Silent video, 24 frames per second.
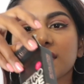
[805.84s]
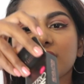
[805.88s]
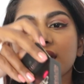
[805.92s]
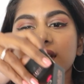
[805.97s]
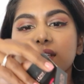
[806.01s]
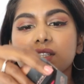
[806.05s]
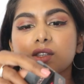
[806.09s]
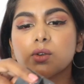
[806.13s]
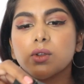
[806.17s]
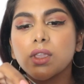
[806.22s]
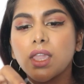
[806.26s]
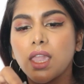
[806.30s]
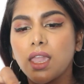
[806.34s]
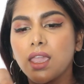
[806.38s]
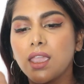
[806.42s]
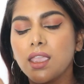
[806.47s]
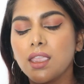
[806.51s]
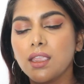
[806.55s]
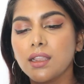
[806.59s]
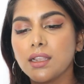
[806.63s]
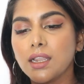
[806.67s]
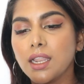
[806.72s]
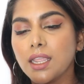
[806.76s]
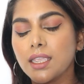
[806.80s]
It's
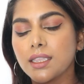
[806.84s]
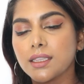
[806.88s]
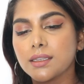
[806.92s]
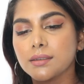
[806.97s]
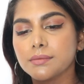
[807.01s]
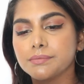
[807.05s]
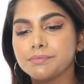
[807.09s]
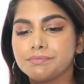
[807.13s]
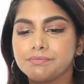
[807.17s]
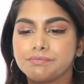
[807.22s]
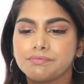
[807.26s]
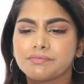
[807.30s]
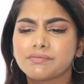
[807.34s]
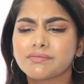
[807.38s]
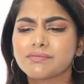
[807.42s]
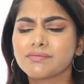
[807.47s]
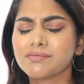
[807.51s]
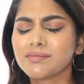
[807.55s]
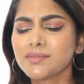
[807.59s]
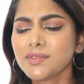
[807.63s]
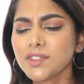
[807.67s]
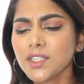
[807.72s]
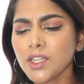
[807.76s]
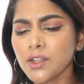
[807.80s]
okay, like
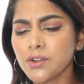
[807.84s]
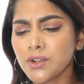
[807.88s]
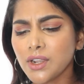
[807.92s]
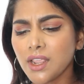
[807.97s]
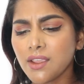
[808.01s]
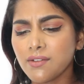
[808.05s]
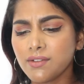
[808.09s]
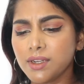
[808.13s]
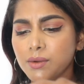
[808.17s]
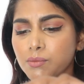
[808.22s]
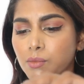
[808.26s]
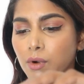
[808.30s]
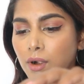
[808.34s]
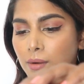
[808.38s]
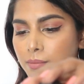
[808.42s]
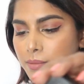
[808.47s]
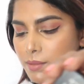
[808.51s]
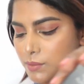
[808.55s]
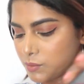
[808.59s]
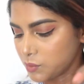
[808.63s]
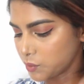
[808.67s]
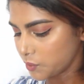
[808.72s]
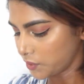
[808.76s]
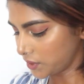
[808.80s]
I don't have any
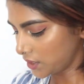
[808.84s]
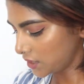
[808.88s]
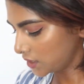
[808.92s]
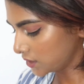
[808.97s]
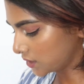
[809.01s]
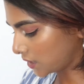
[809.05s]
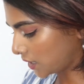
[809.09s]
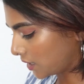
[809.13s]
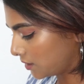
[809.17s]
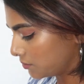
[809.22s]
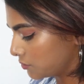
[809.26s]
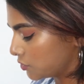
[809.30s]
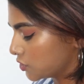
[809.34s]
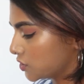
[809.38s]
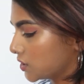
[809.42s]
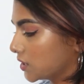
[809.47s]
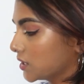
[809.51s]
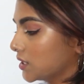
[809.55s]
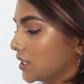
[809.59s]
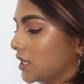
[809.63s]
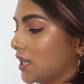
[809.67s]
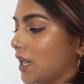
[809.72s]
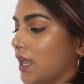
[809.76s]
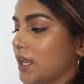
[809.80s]
problems with it. I'm using
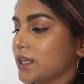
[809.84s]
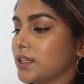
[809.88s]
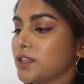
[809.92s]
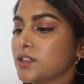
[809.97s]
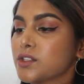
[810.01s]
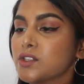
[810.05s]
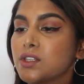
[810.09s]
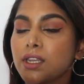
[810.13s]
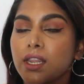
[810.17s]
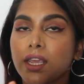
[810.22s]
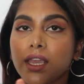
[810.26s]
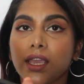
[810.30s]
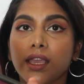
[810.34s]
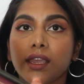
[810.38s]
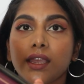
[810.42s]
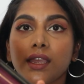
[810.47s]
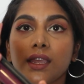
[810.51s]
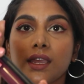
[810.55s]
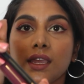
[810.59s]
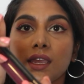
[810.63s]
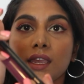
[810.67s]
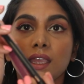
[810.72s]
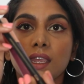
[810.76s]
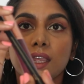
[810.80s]
the liner today.
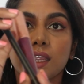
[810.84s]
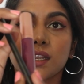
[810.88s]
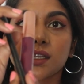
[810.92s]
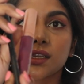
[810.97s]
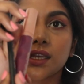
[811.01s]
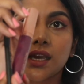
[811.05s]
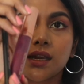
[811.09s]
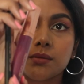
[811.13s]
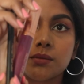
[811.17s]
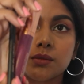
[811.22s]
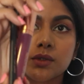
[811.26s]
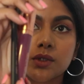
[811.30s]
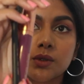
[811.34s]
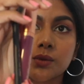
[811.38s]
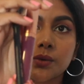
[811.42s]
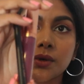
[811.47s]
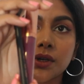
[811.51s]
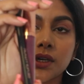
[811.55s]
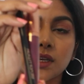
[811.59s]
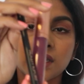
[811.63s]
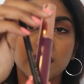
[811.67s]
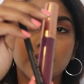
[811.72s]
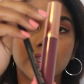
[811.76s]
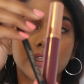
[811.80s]
It comes
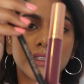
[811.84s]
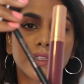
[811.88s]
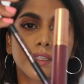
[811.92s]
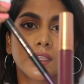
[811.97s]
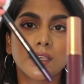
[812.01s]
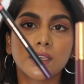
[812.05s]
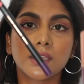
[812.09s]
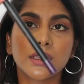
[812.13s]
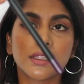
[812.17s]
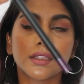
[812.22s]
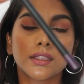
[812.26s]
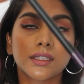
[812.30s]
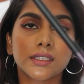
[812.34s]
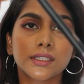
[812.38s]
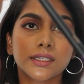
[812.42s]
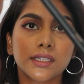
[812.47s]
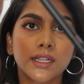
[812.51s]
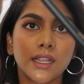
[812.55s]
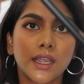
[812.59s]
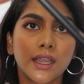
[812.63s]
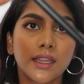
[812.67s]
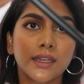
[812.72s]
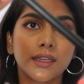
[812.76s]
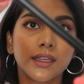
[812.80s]
with this
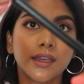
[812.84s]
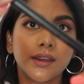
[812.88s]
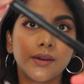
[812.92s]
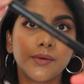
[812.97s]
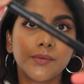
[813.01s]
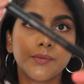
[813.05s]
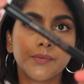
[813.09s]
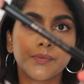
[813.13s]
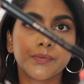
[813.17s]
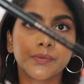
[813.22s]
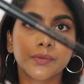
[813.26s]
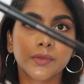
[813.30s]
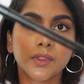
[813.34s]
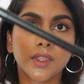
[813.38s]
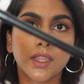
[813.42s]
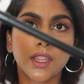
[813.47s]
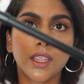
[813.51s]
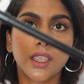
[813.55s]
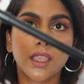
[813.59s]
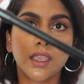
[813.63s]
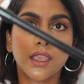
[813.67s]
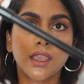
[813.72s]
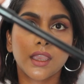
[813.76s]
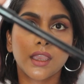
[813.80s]
liner.
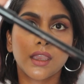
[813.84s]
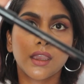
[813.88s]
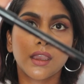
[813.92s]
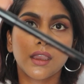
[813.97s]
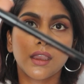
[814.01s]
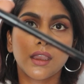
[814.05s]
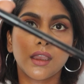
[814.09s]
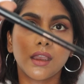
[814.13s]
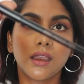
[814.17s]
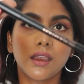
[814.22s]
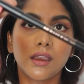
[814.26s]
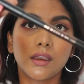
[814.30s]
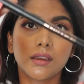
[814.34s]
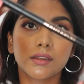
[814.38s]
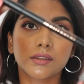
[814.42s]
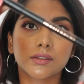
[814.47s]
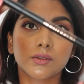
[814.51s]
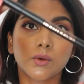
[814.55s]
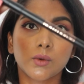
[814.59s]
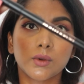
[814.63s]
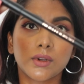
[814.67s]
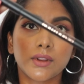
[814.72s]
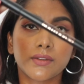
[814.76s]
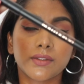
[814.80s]

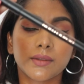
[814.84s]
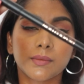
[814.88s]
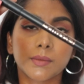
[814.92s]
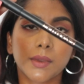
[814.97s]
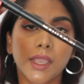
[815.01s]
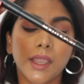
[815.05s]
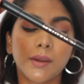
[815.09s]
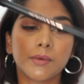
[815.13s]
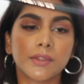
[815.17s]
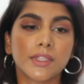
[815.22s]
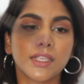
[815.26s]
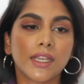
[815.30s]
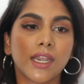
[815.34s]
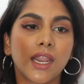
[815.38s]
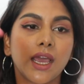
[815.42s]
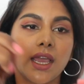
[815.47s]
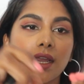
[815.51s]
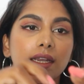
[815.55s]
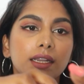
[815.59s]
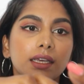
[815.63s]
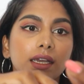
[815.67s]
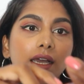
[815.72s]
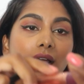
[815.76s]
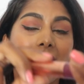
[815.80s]
So all of them come with a
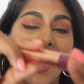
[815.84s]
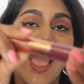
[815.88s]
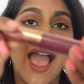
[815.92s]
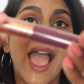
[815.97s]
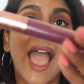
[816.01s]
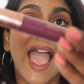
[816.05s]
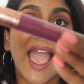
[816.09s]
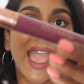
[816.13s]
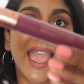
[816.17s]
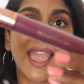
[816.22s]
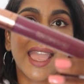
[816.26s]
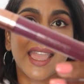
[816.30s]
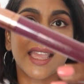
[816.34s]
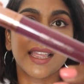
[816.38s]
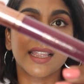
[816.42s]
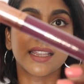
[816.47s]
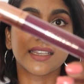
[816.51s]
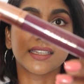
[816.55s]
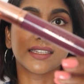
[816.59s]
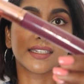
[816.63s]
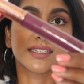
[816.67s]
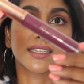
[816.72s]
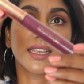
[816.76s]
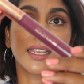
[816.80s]
liner
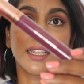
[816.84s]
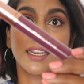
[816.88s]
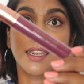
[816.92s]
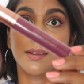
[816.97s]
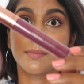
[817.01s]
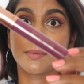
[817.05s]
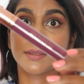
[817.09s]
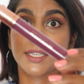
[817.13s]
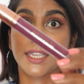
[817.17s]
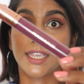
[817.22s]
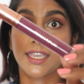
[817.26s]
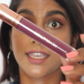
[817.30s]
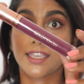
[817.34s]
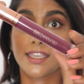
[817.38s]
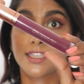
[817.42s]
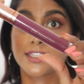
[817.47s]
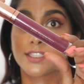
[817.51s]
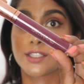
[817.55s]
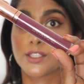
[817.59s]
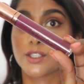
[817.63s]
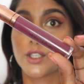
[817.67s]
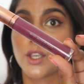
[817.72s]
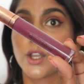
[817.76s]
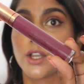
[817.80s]
and a lipstick.
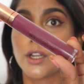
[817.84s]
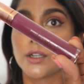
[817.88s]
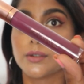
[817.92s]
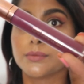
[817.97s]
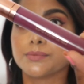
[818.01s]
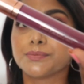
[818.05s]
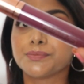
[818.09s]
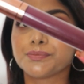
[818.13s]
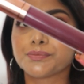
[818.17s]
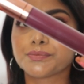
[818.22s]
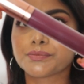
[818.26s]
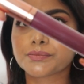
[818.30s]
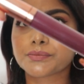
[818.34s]
So